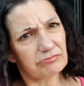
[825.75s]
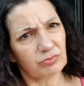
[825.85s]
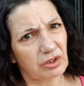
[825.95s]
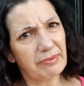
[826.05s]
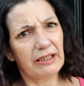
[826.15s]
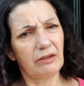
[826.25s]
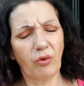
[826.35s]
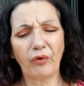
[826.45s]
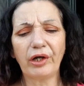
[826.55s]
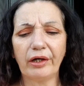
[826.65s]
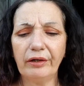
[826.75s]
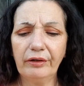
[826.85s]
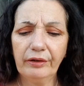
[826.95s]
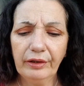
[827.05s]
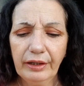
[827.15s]
I want a bit longer.
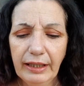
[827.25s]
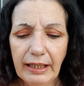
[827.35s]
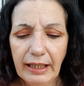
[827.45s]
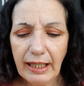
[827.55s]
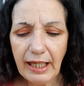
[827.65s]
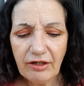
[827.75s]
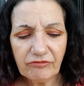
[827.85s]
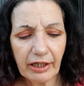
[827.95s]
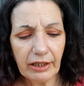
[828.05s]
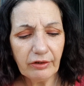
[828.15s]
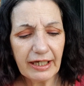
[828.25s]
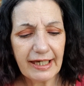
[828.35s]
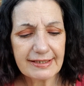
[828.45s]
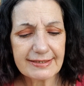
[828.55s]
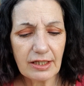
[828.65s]
Right,
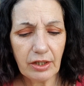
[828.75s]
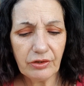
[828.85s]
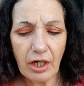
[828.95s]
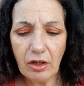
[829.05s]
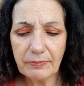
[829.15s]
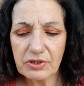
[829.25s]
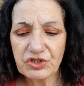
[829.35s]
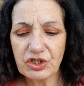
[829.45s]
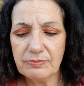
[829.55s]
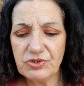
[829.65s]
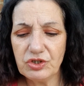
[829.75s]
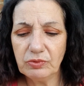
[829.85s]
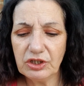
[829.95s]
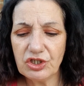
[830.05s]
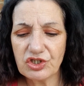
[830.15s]
okay, so the whole box comes to
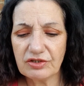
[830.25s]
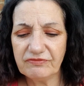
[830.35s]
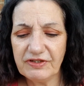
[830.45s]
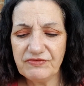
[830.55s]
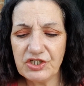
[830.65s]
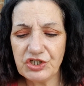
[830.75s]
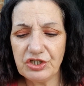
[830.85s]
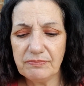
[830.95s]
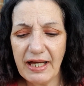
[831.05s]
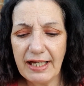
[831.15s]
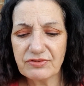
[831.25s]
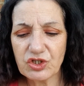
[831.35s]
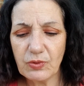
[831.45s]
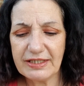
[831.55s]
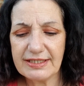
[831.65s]

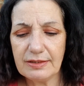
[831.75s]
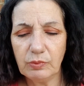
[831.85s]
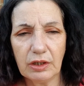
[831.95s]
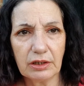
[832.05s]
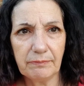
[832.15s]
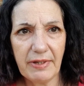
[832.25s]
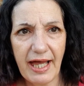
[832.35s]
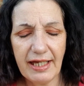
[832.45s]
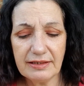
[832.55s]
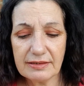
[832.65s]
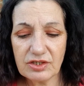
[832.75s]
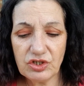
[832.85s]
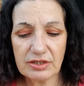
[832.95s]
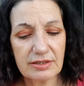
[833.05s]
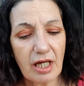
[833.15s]
£152.21,
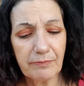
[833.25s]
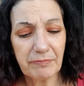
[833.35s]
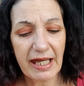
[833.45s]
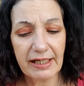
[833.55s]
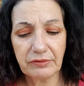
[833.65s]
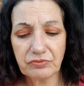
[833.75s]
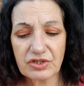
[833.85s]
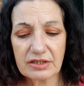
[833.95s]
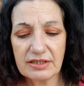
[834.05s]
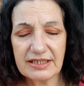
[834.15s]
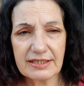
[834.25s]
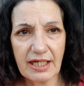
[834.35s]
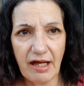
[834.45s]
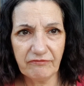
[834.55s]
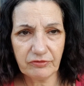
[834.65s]
£10
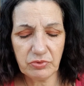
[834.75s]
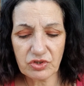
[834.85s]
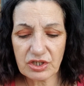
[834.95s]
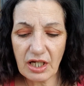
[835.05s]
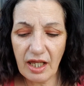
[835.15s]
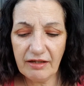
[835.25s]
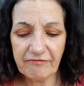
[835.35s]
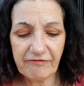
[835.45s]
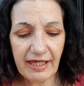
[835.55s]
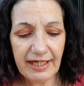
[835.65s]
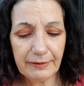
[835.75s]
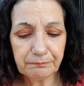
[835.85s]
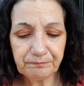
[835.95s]
discount from your styling fee.